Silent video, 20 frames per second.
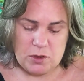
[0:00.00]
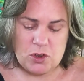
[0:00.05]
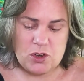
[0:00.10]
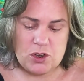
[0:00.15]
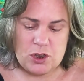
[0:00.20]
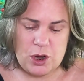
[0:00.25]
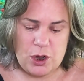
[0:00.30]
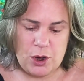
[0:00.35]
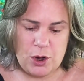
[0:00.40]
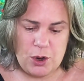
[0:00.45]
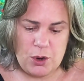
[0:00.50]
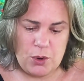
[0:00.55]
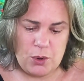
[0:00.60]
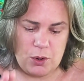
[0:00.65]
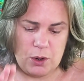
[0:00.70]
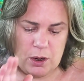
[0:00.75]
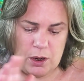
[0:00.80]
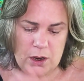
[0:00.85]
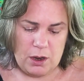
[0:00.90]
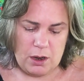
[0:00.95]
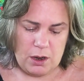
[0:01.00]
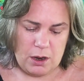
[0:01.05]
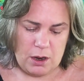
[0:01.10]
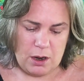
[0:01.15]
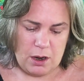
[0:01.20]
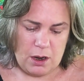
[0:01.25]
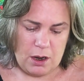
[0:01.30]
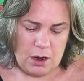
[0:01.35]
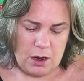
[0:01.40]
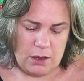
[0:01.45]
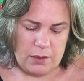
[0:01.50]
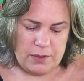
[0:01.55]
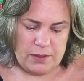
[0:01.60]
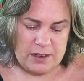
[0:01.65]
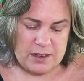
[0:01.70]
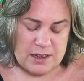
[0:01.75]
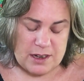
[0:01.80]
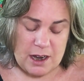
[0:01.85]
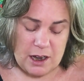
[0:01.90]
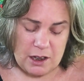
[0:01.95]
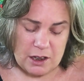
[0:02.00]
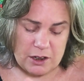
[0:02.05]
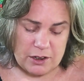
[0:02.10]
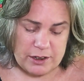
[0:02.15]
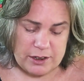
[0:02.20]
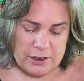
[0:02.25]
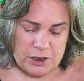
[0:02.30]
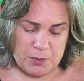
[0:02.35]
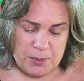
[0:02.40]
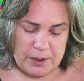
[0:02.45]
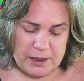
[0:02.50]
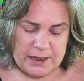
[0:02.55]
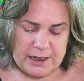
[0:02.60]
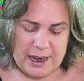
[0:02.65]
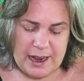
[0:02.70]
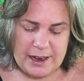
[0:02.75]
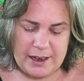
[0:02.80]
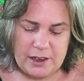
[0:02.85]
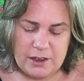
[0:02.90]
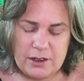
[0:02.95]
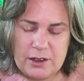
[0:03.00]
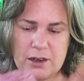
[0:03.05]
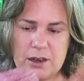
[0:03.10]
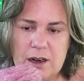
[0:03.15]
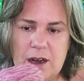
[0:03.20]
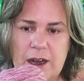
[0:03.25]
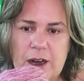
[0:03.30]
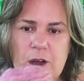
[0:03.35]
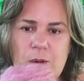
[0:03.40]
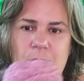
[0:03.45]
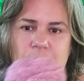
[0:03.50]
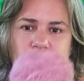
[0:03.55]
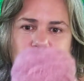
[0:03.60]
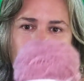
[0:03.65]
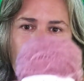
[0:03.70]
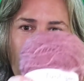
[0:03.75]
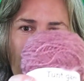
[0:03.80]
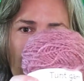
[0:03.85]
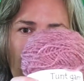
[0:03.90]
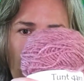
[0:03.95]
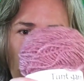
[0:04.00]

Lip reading: So this color is spectacular. I almost wish I